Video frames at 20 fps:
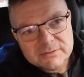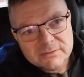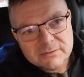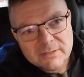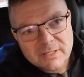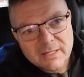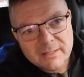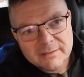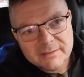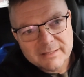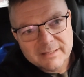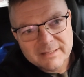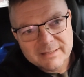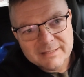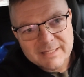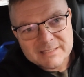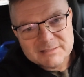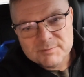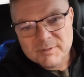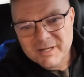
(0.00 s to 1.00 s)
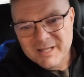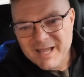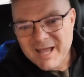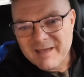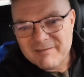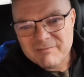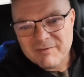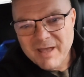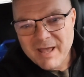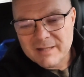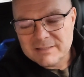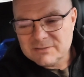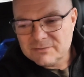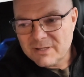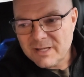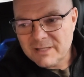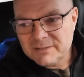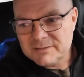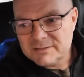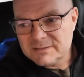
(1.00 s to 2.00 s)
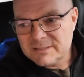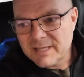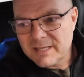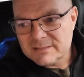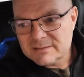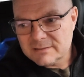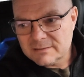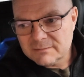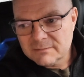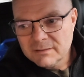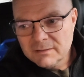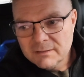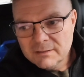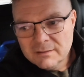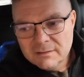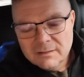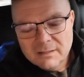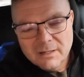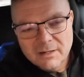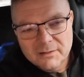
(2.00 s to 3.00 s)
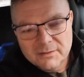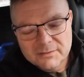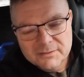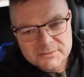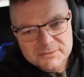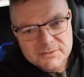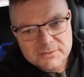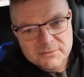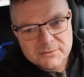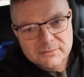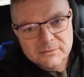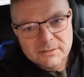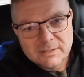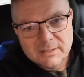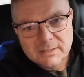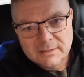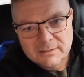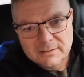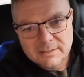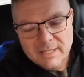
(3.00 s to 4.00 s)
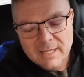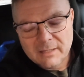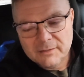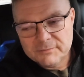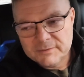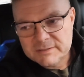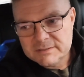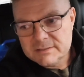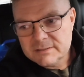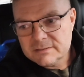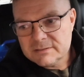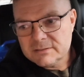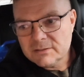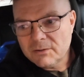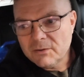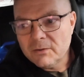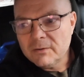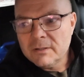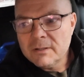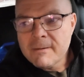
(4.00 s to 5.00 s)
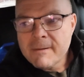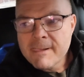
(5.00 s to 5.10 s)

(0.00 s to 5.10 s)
So that's pretty high fat. So I'll just guess 100 or 2 calories. So